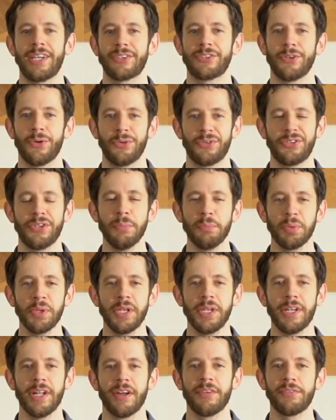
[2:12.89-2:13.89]
So simply
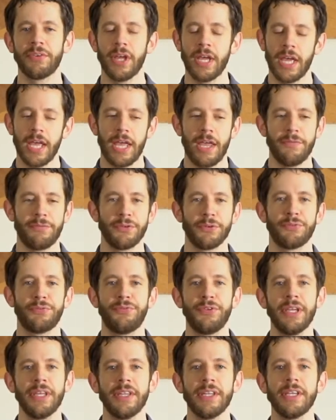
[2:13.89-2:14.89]
enough, if you're
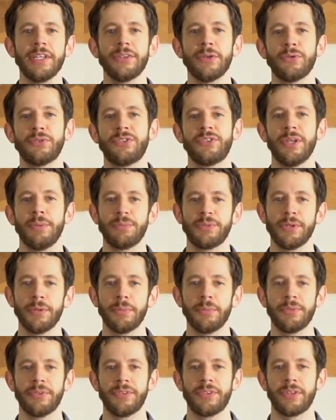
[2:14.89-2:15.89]
feeling those
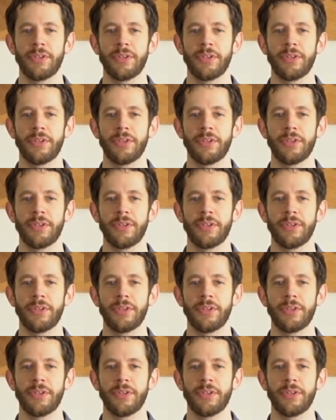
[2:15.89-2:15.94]
symptoms,